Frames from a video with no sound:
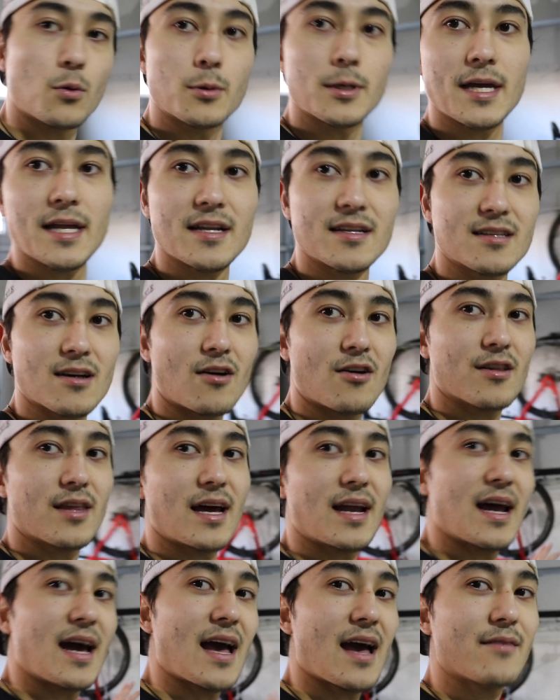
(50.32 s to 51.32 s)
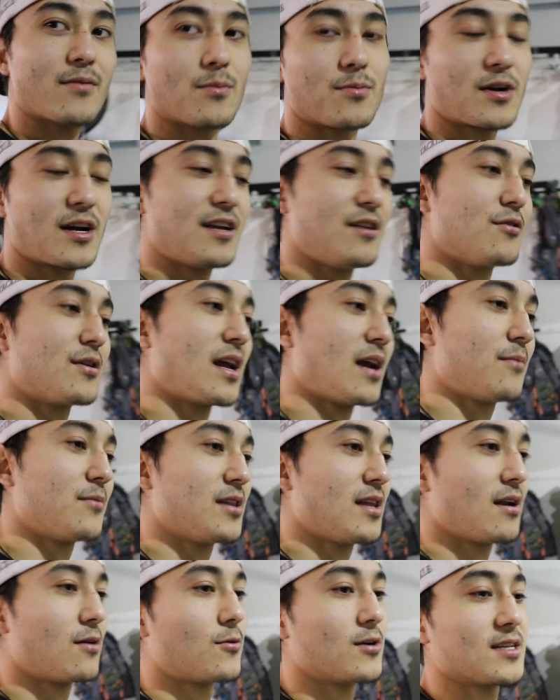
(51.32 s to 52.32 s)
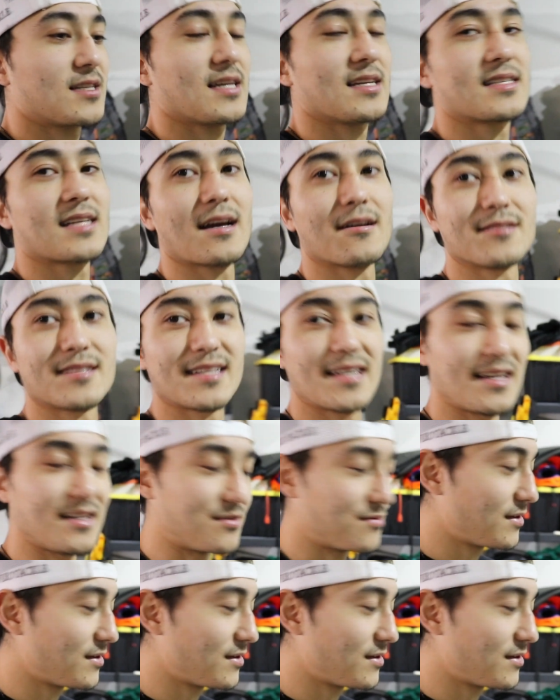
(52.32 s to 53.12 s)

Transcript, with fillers: we get into all that, I have a brand new camera that I want to test out in today's